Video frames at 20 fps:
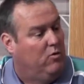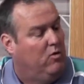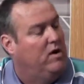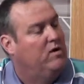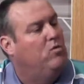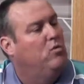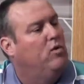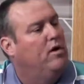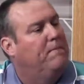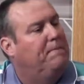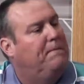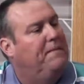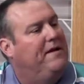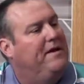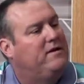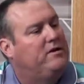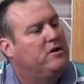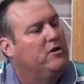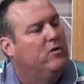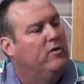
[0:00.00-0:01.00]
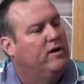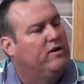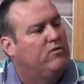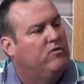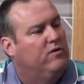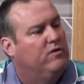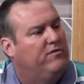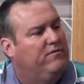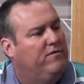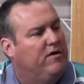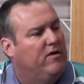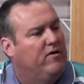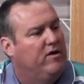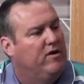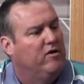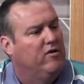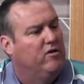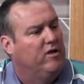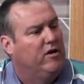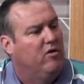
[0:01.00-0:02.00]
What piqued your interest very
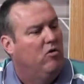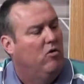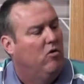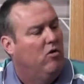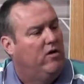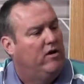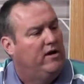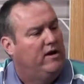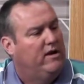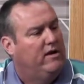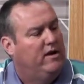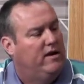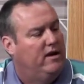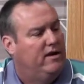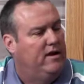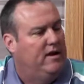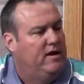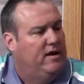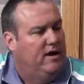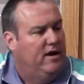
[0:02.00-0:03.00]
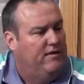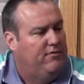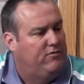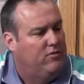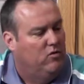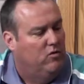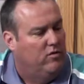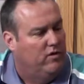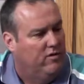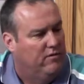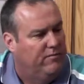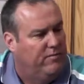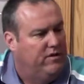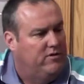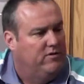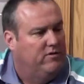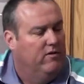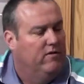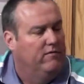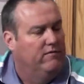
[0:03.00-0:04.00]
early on in high school here at
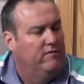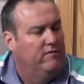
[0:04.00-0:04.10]
Beech Grove?